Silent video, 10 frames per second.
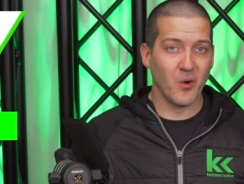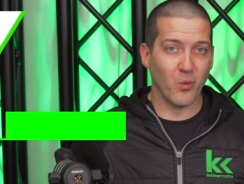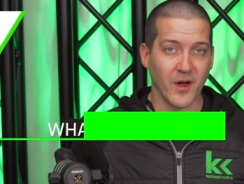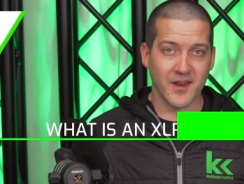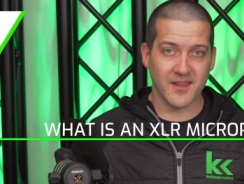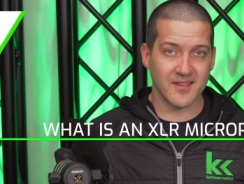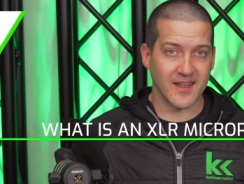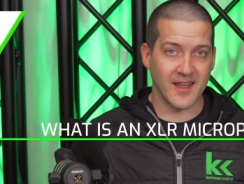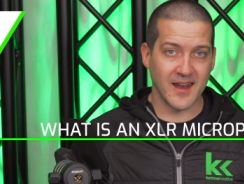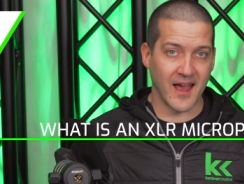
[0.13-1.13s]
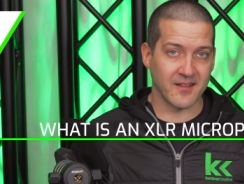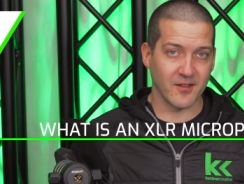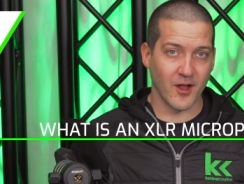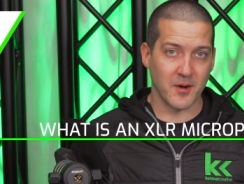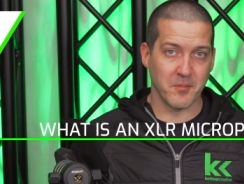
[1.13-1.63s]
What is an
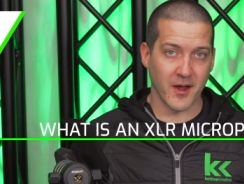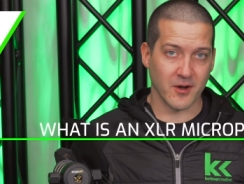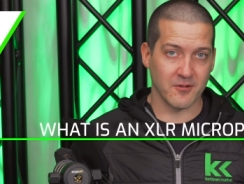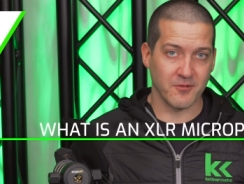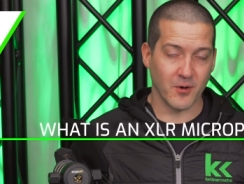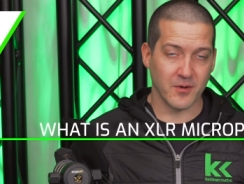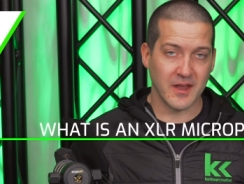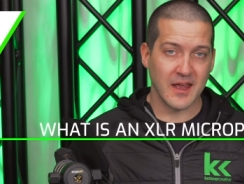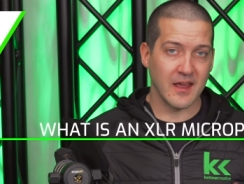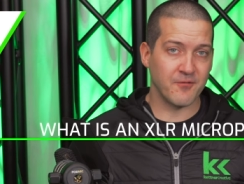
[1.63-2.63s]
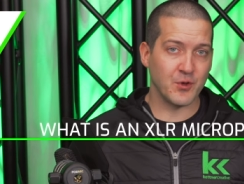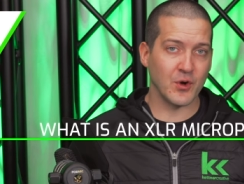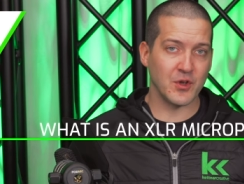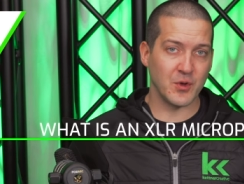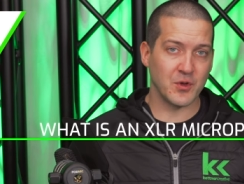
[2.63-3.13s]
XLR microphone? If
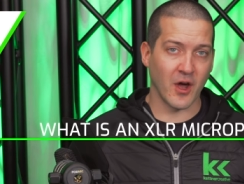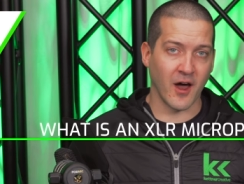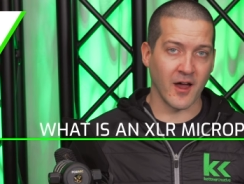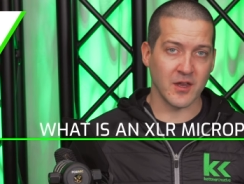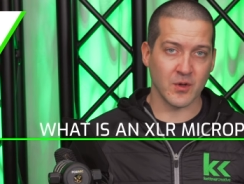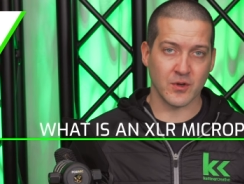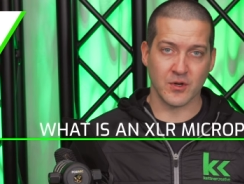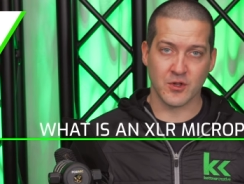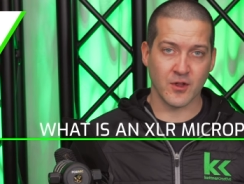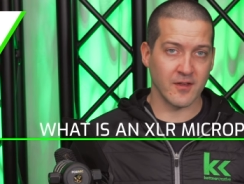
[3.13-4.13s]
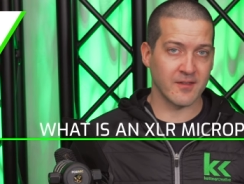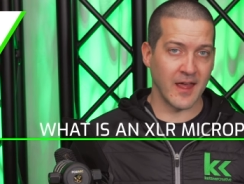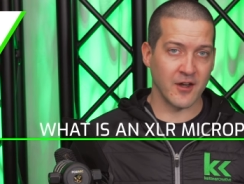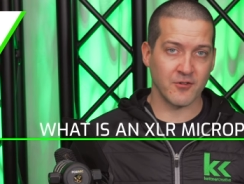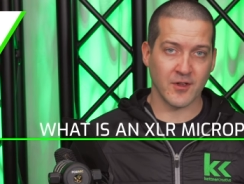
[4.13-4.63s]
you're new to audio and you're just
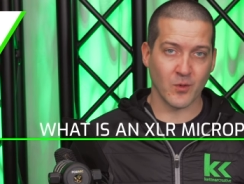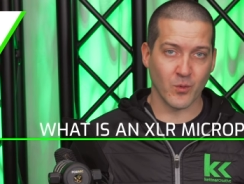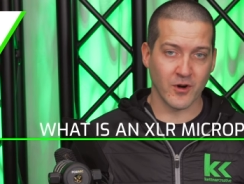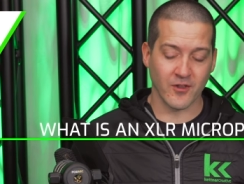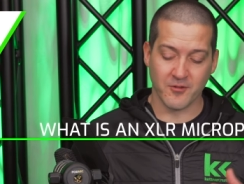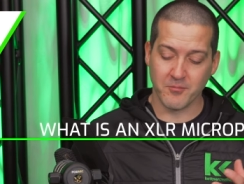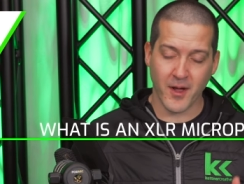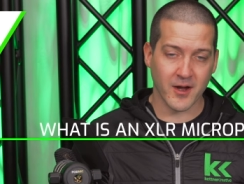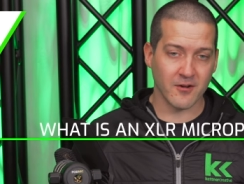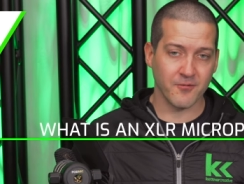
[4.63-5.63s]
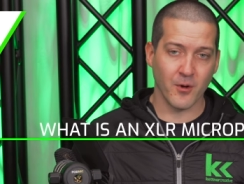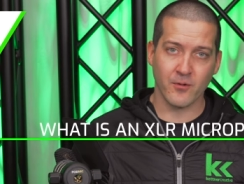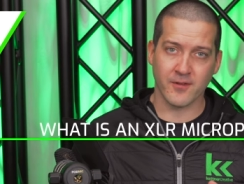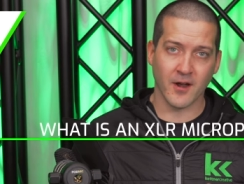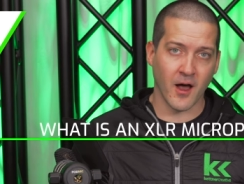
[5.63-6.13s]
entering the world of
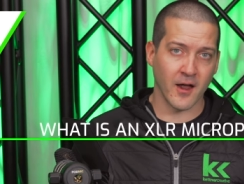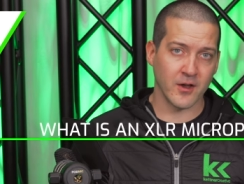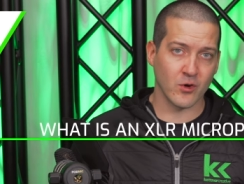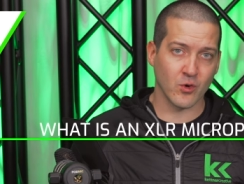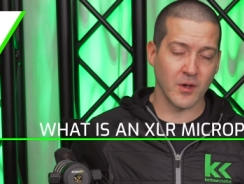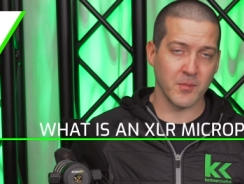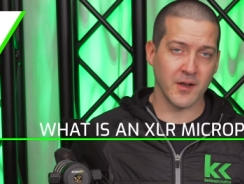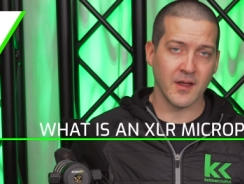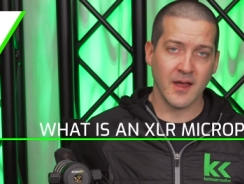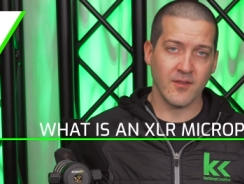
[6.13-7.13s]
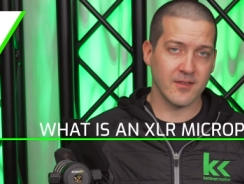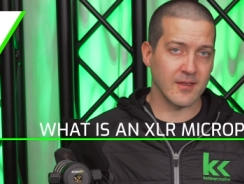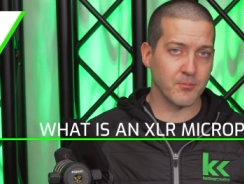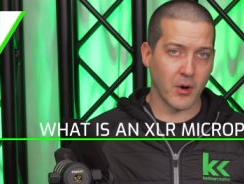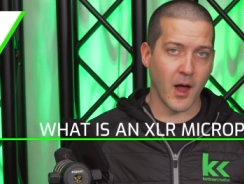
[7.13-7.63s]
microphones and audio equipment, this
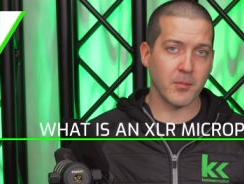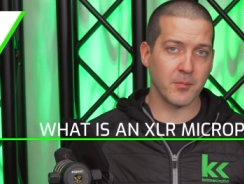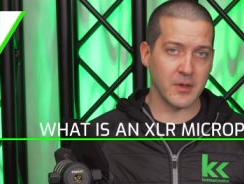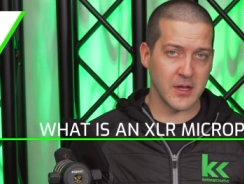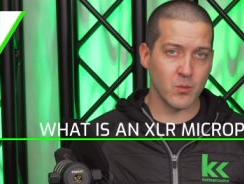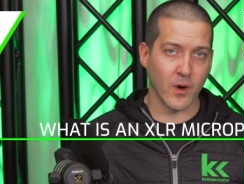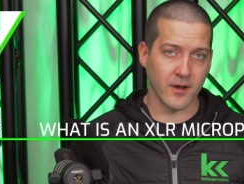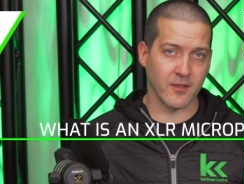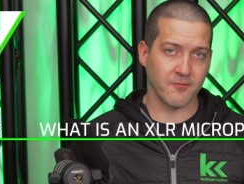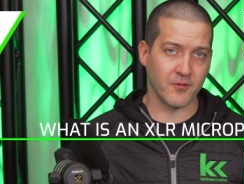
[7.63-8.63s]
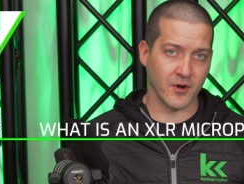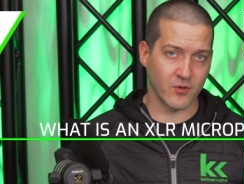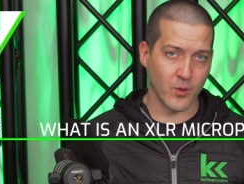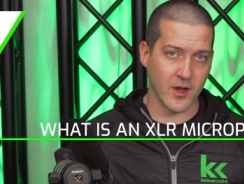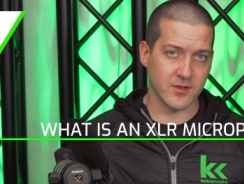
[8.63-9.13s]
is probably one of the
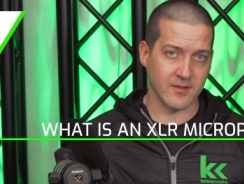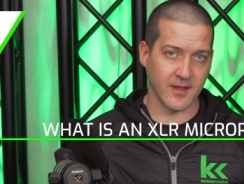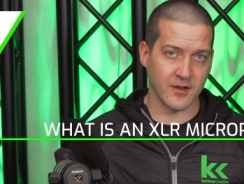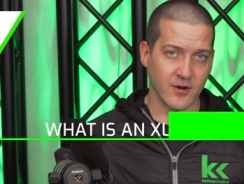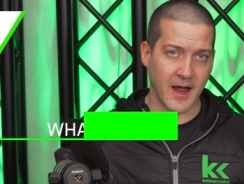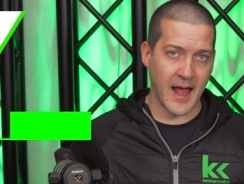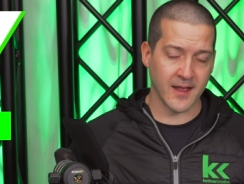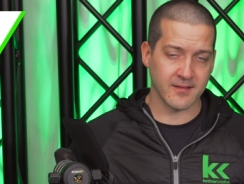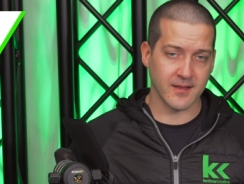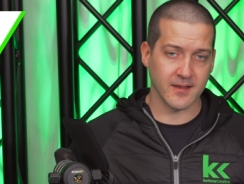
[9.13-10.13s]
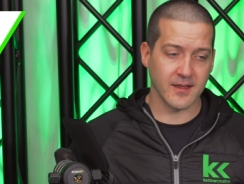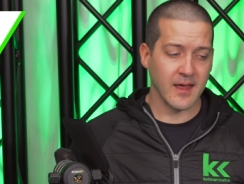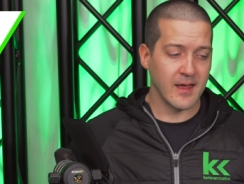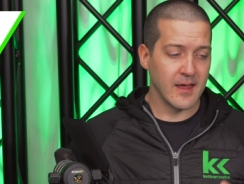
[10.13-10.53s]
first questions that you're asking.